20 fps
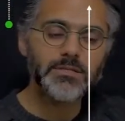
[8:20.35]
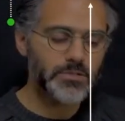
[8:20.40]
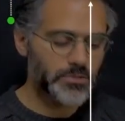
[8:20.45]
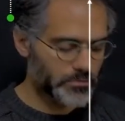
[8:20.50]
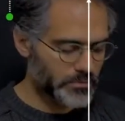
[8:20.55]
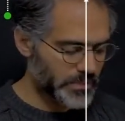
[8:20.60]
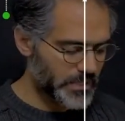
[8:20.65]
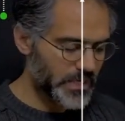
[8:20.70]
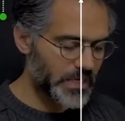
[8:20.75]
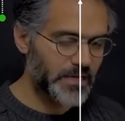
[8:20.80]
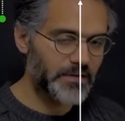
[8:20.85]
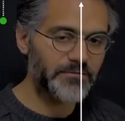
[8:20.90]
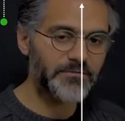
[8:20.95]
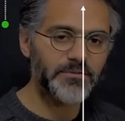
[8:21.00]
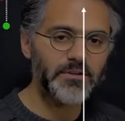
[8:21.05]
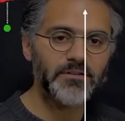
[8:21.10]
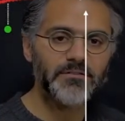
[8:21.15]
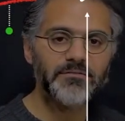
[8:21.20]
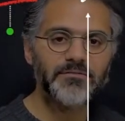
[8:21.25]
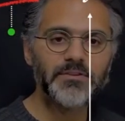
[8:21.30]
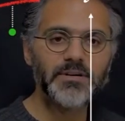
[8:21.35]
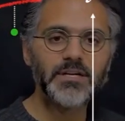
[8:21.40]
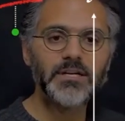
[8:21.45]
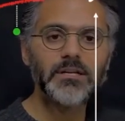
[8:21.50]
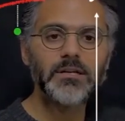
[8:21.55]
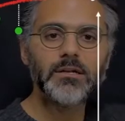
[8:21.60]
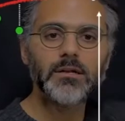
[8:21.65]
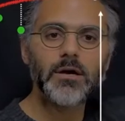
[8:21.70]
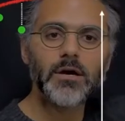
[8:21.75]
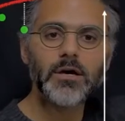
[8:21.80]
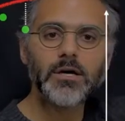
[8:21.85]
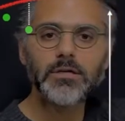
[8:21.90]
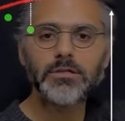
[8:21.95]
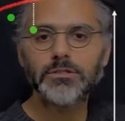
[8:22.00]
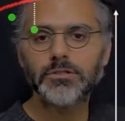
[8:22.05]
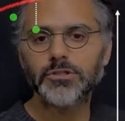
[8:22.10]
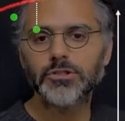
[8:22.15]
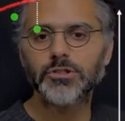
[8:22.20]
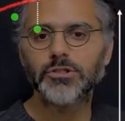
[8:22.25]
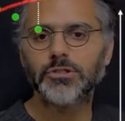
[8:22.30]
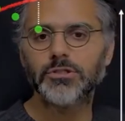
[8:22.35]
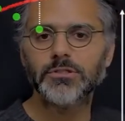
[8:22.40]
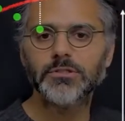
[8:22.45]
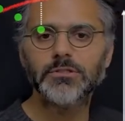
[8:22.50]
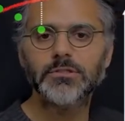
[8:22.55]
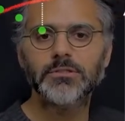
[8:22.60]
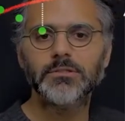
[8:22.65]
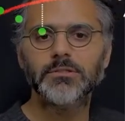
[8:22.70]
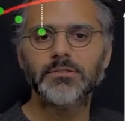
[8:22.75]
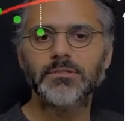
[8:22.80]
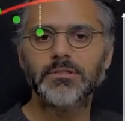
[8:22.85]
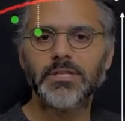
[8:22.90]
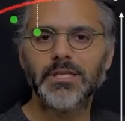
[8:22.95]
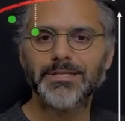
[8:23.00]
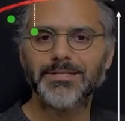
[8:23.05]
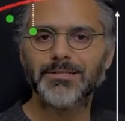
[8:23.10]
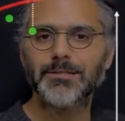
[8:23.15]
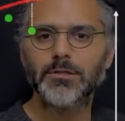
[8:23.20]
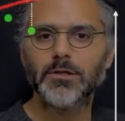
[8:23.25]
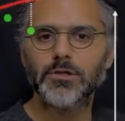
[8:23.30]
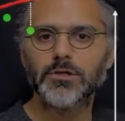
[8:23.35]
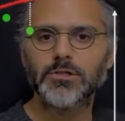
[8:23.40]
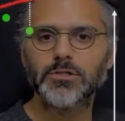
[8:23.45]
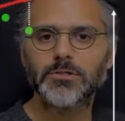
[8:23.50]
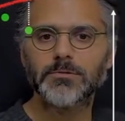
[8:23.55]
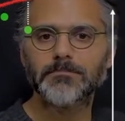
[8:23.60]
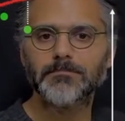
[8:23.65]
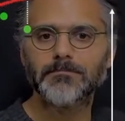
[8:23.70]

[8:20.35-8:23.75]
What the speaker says: you will have a very large test loss.